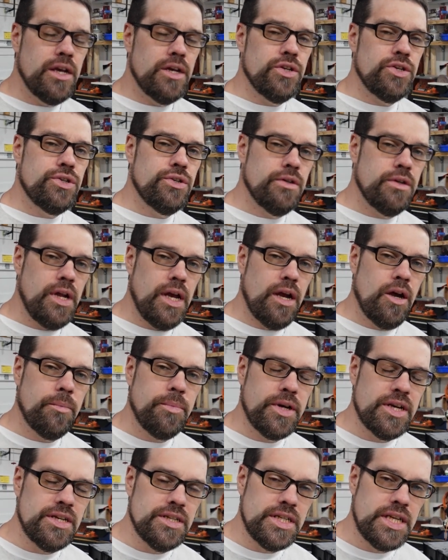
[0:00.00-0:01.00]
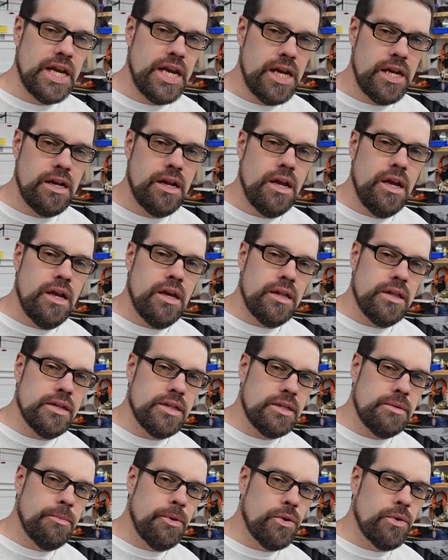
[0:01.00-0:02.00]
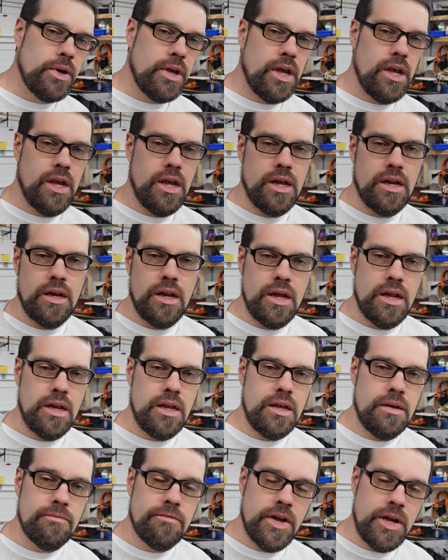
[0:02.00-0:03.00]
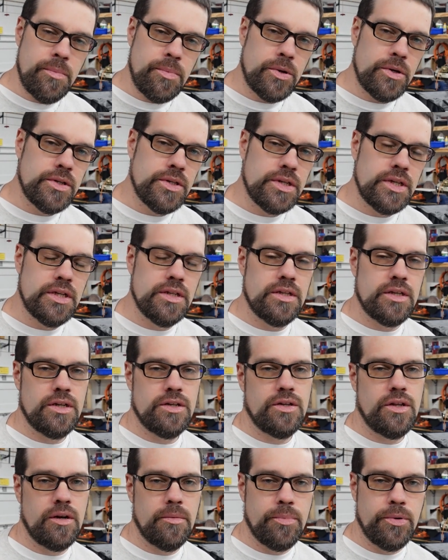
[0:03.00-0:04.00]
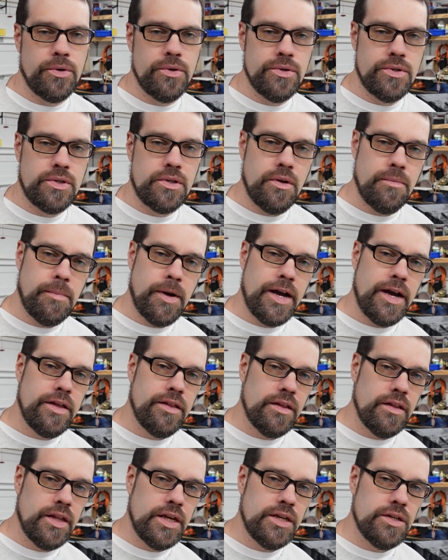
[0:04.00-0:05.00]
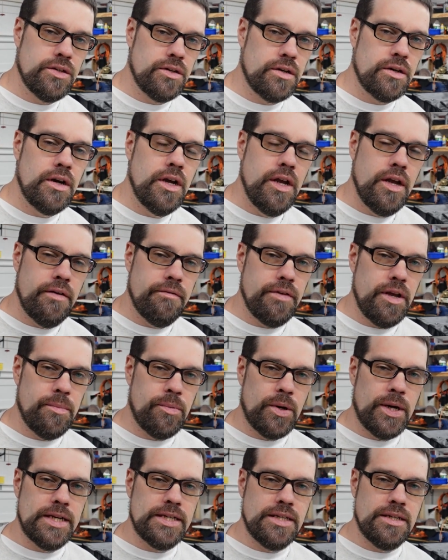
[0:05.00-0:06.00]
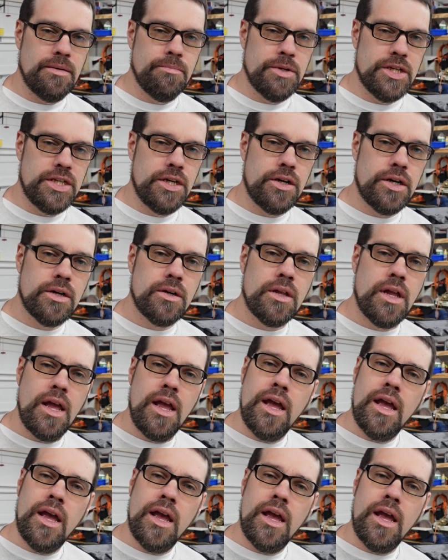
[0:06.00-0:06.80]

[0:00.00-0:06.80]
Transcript: It should help contain the smoke and any vapors and such that are produced by the laser vaporizing material,